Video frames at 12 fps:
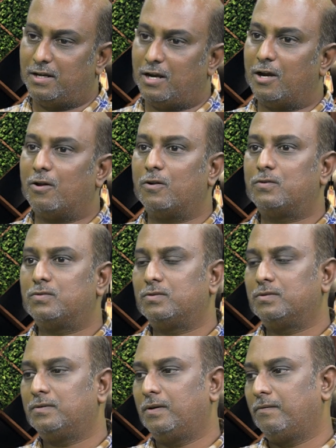And
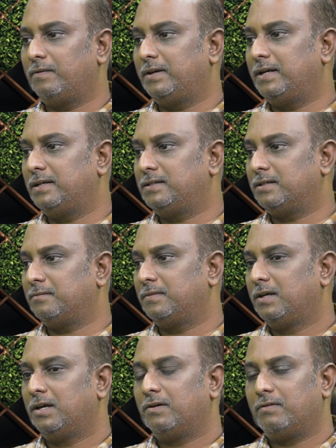also we did some
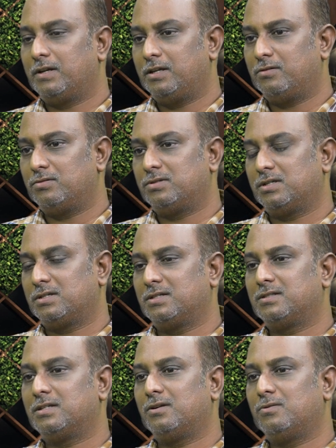very good
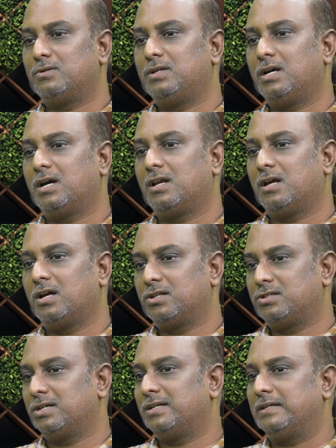sessions in Ludhiana,
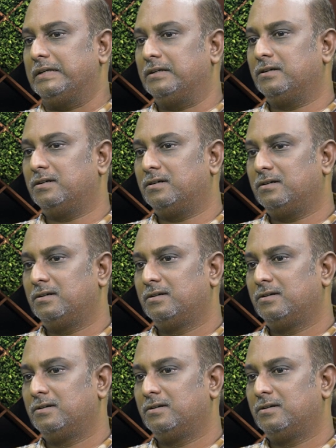Chandigarh,